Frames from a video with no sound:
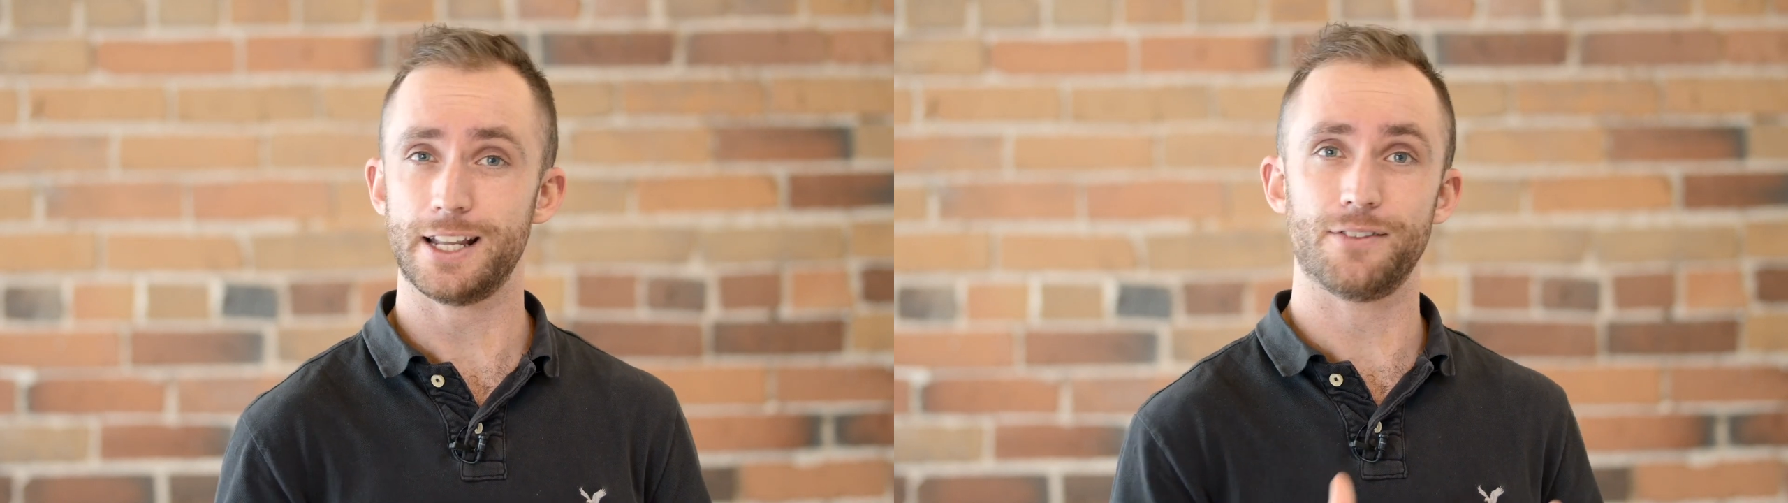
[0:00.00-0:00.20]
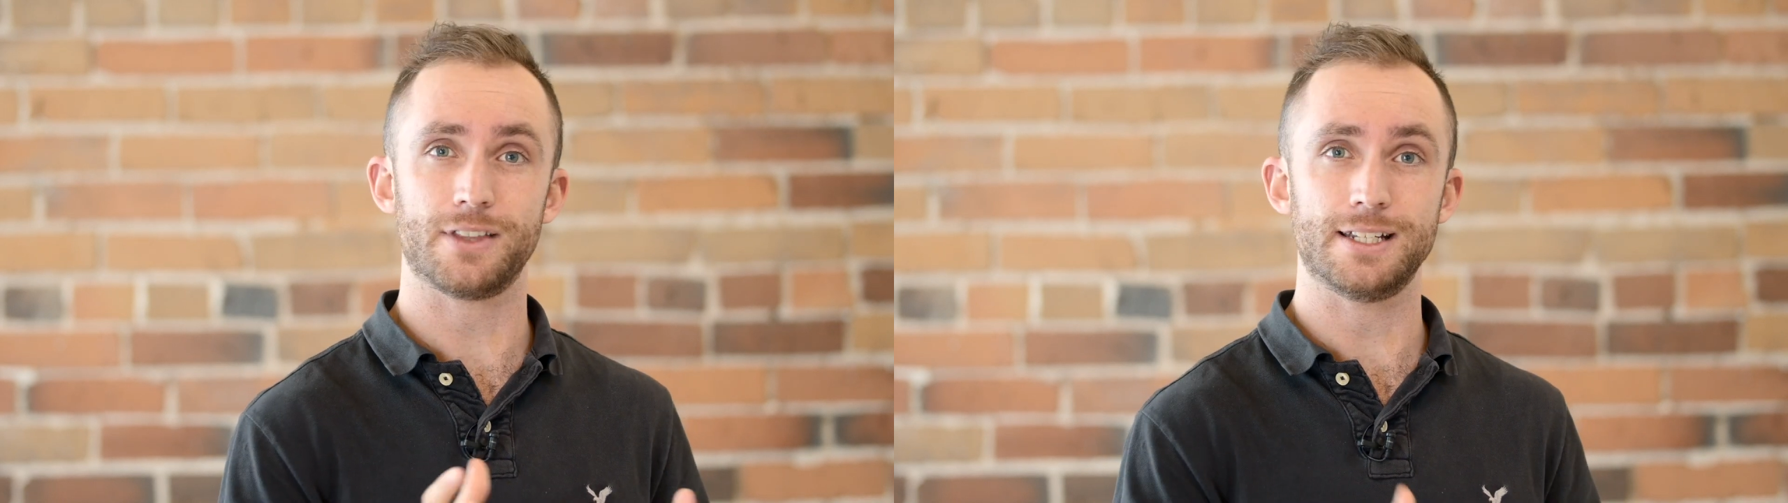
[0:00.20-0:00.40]

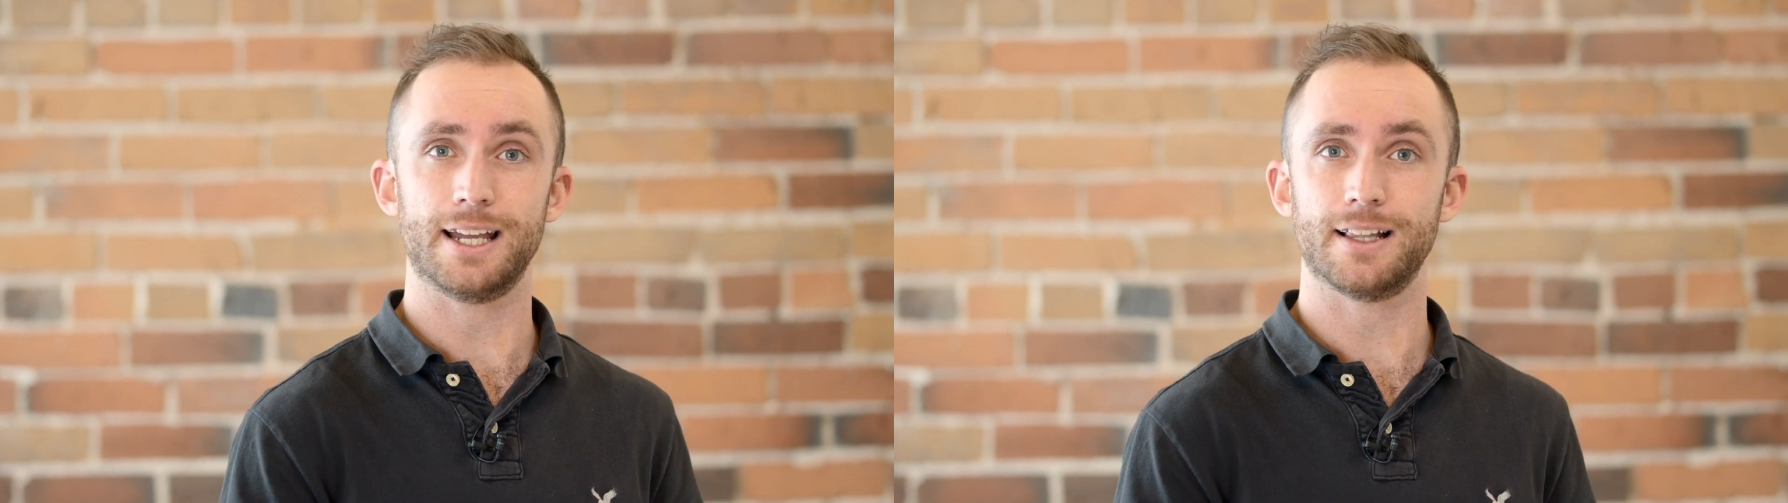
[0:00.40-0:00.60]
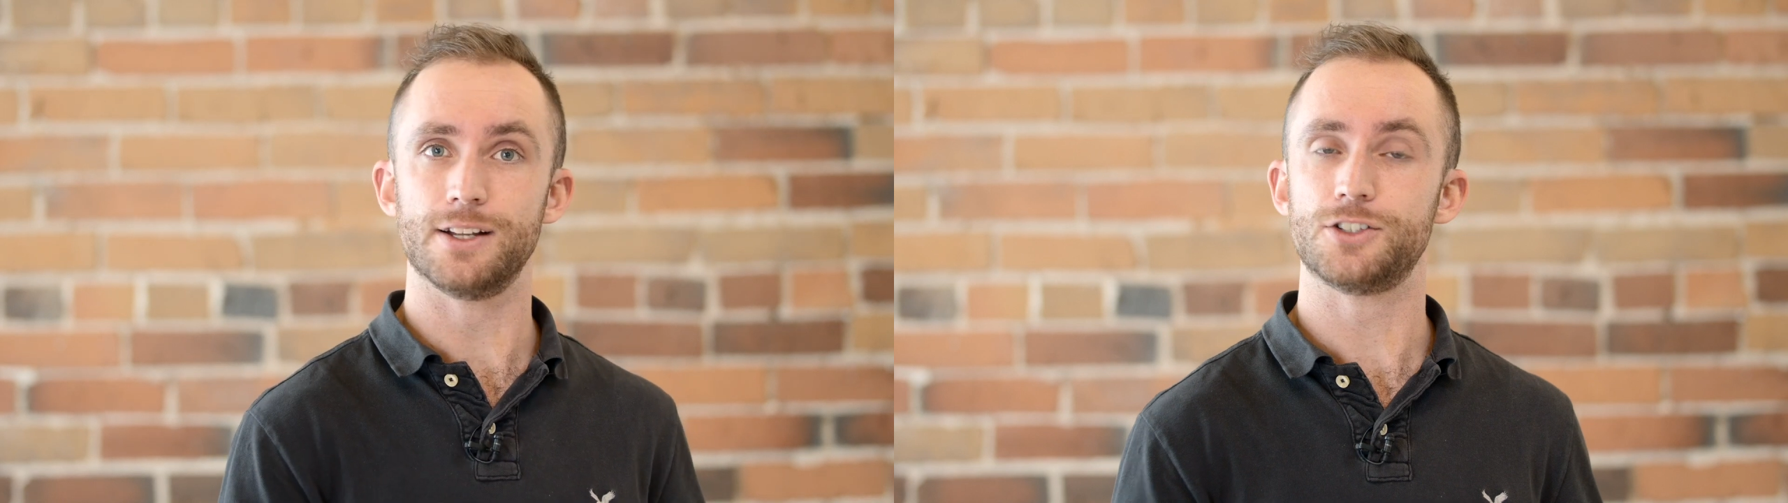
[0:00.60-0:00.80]
if the
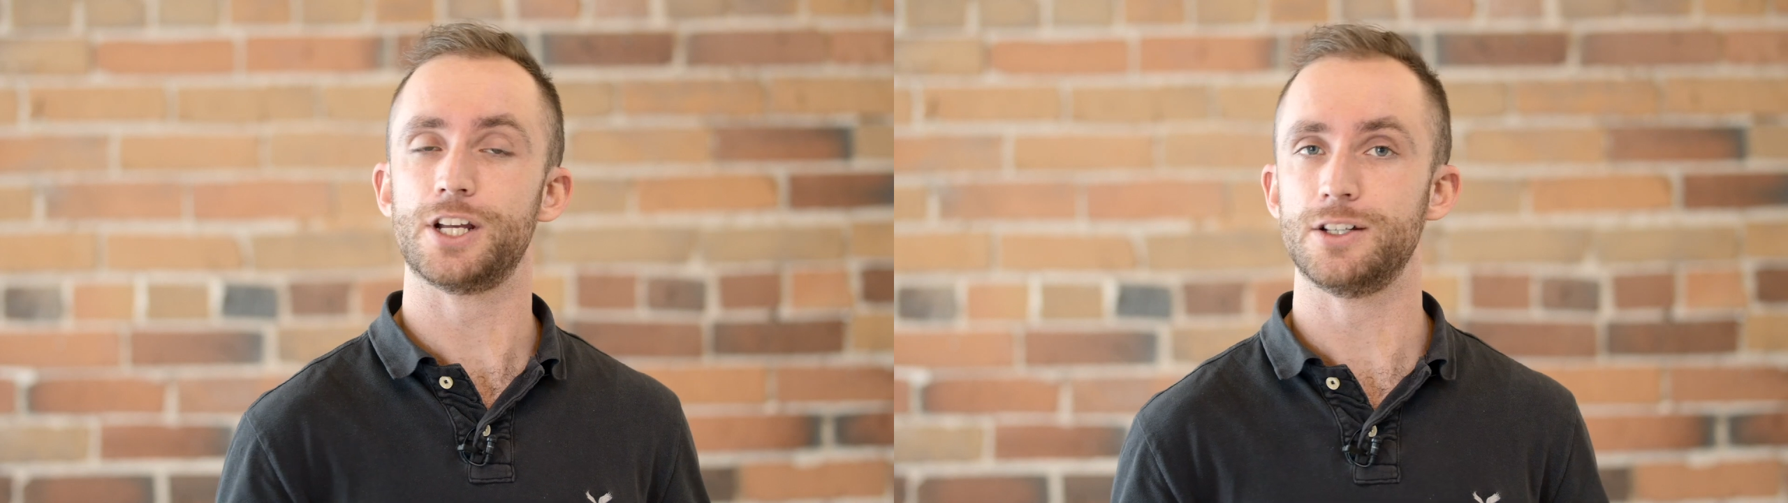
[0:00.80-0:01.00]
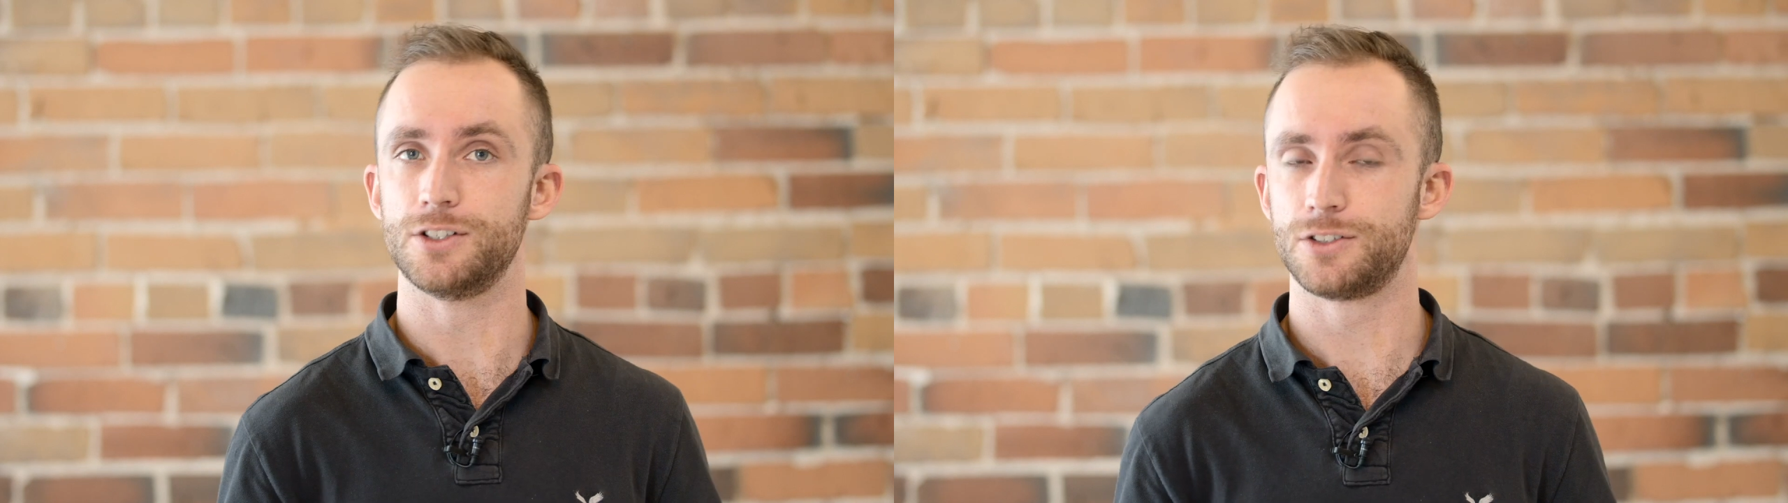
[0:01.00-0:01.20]
daylight
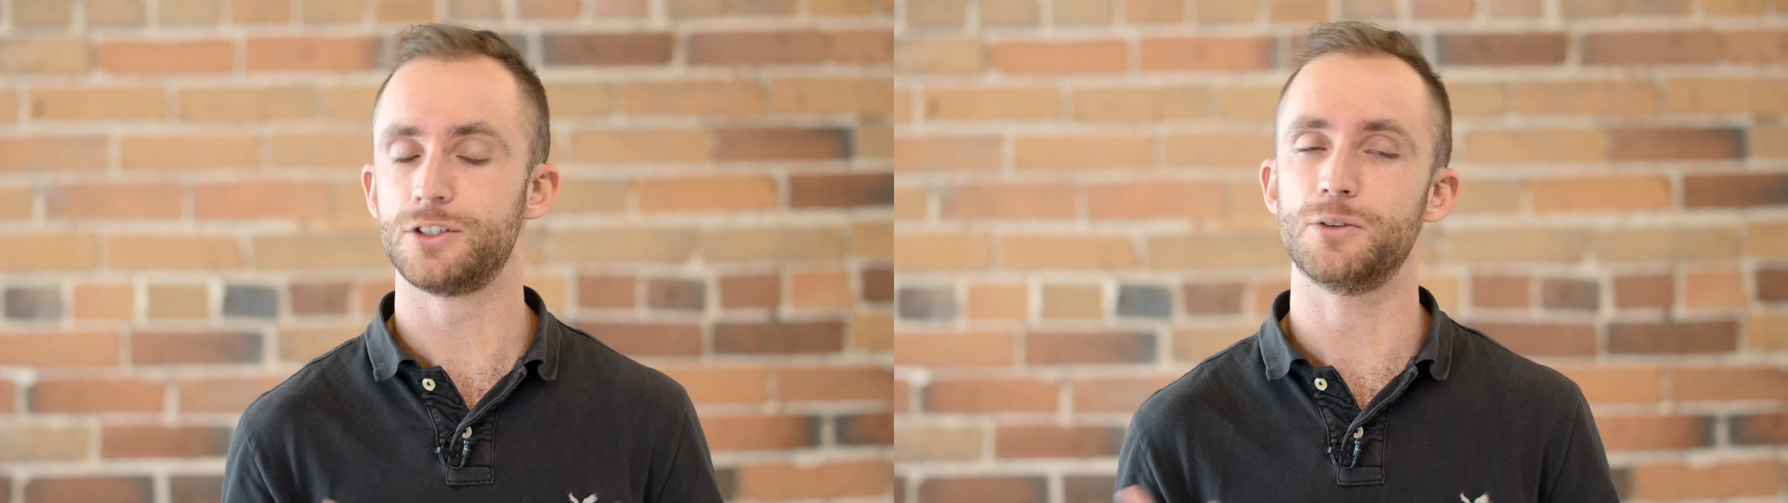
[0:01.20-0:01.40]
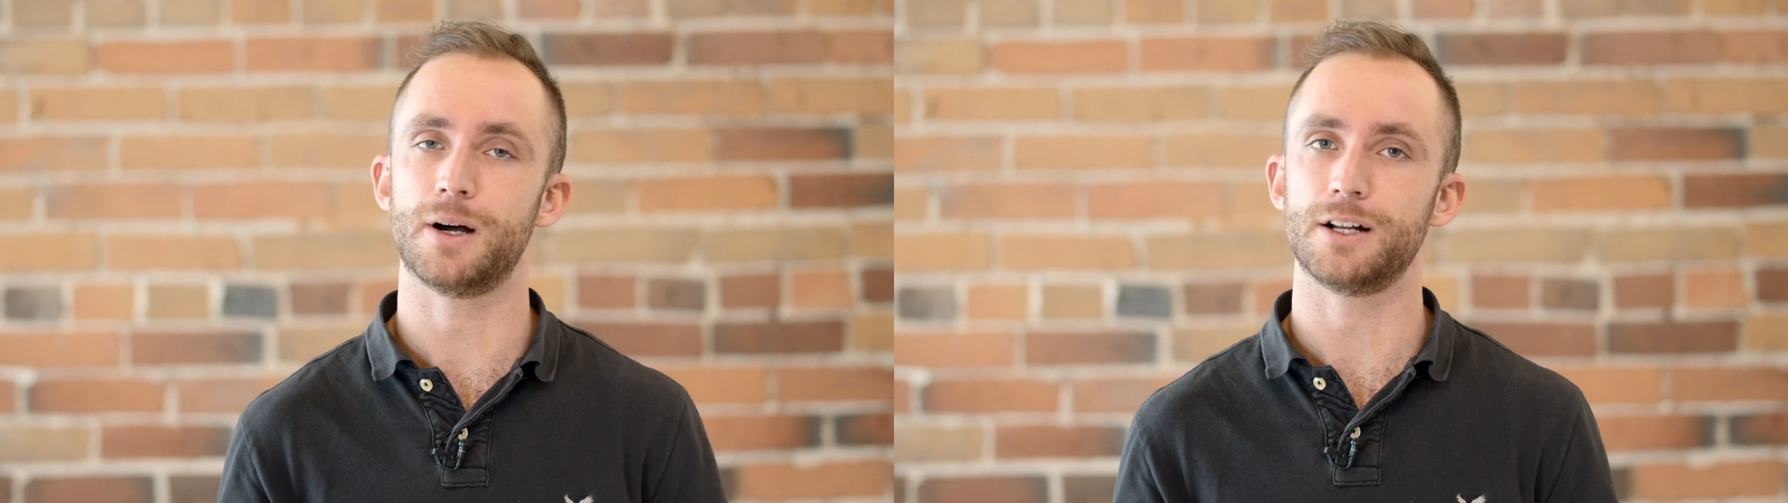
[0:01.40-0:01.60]
changes
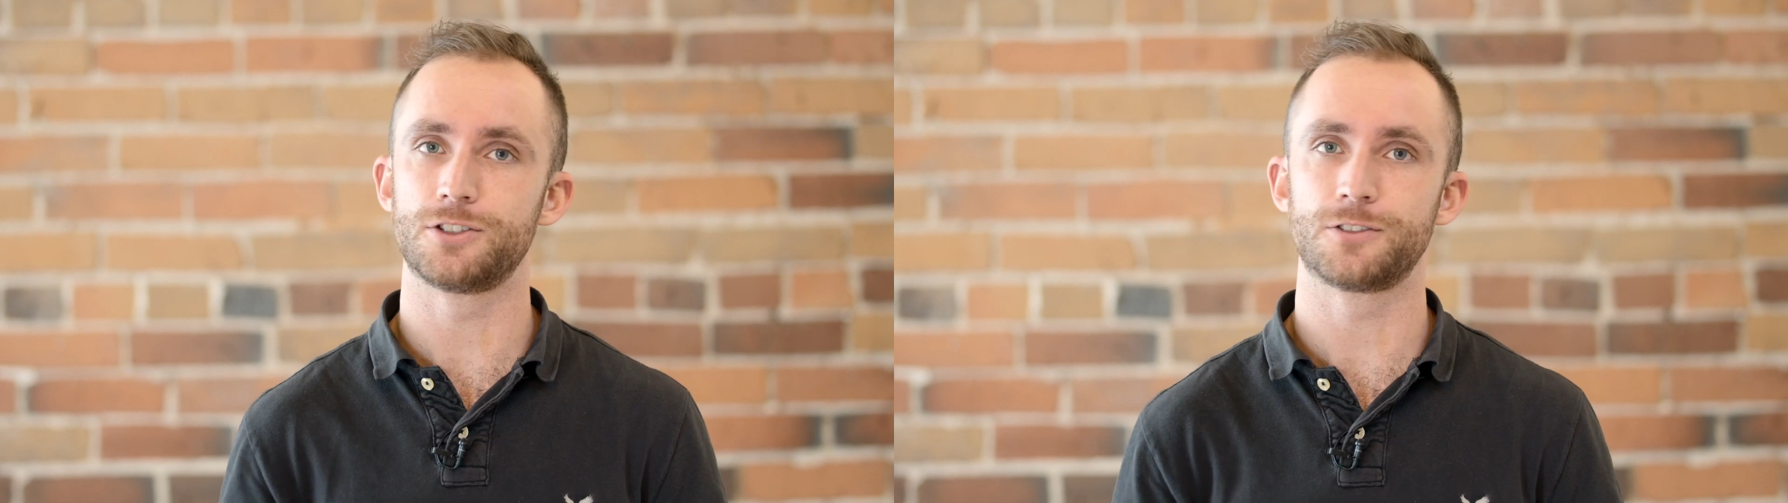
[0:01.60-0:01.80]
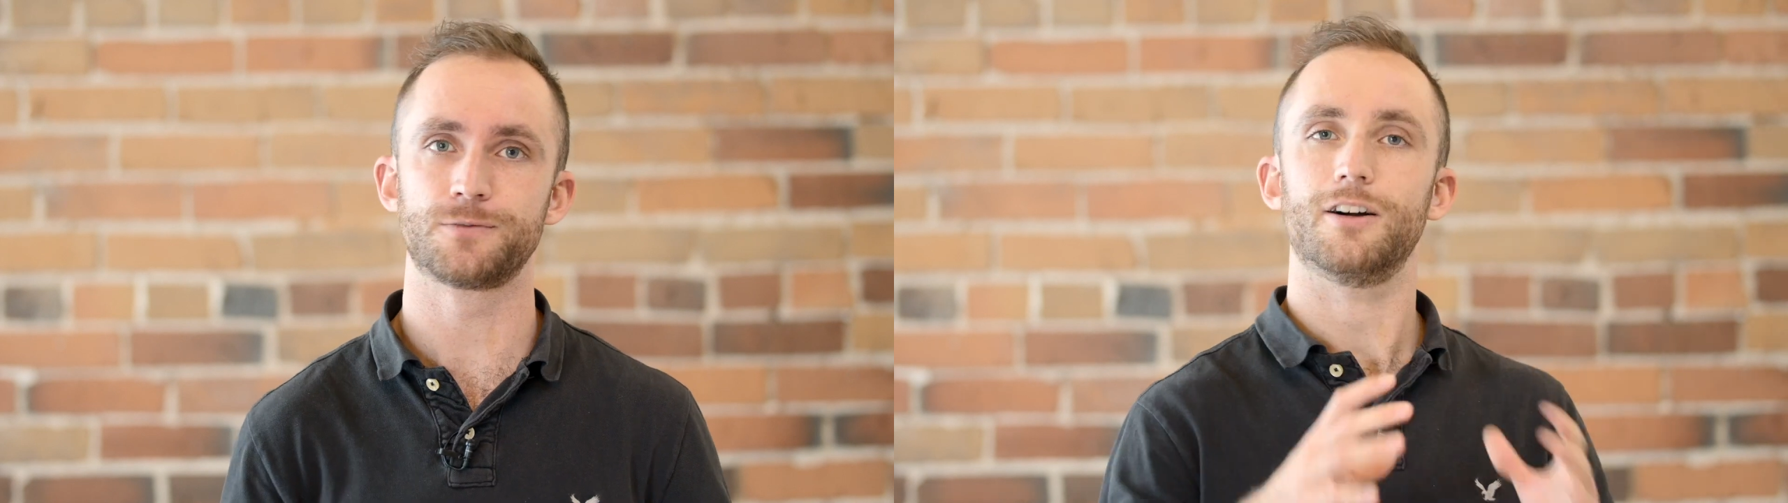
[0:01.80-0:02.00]
too much.